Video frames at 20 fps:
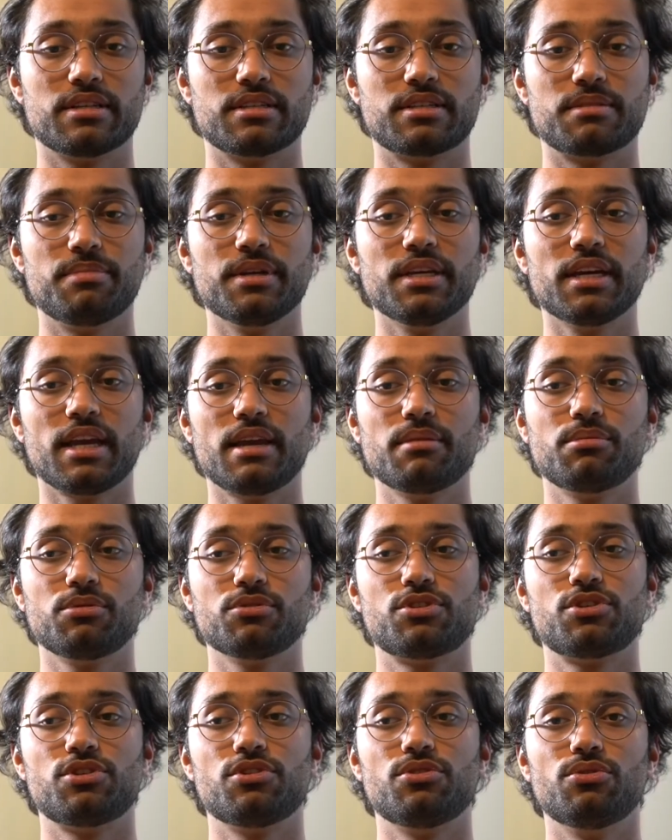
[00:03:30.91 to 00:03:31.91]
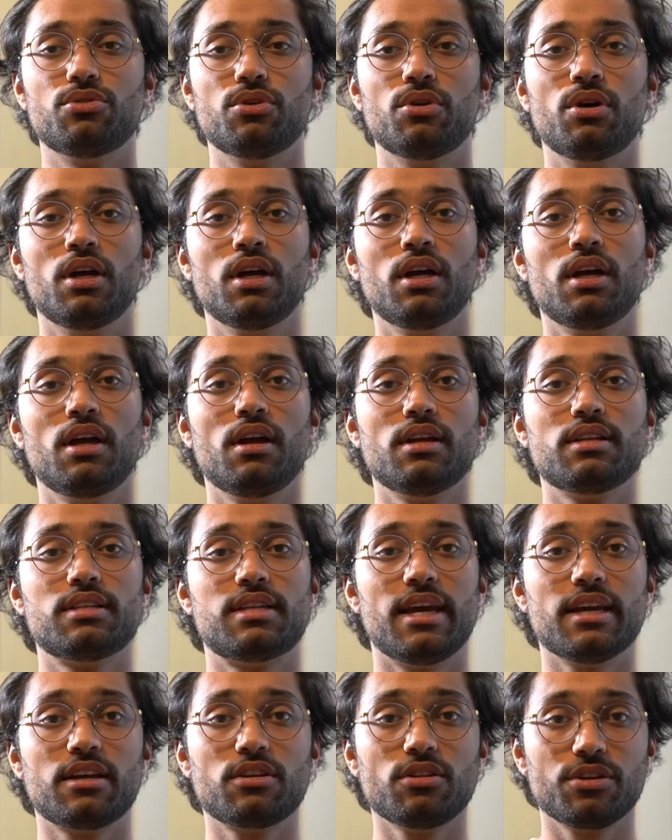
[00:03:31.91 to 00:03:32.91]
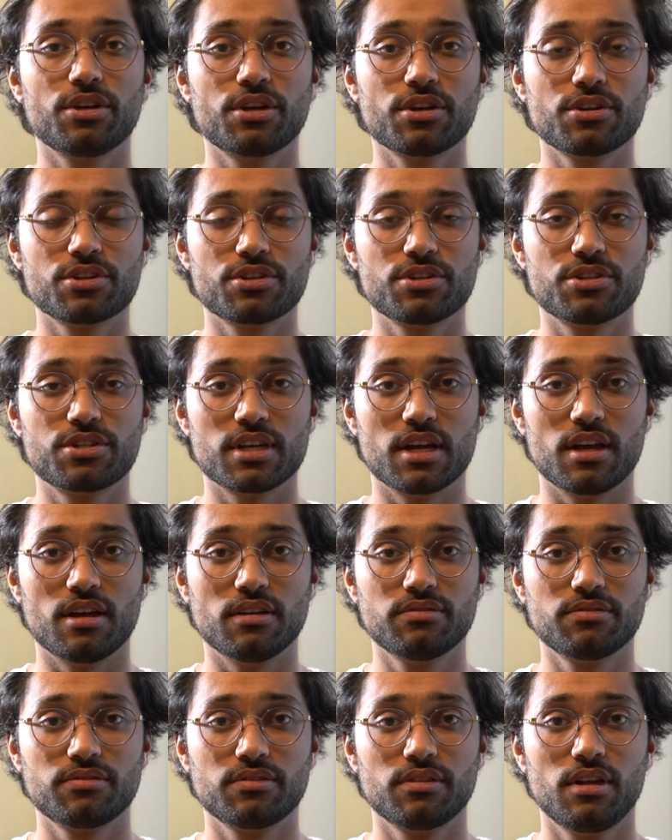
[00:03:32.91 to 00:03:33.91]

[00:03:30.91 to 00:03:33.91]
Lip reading: It's being able to take a look at yourself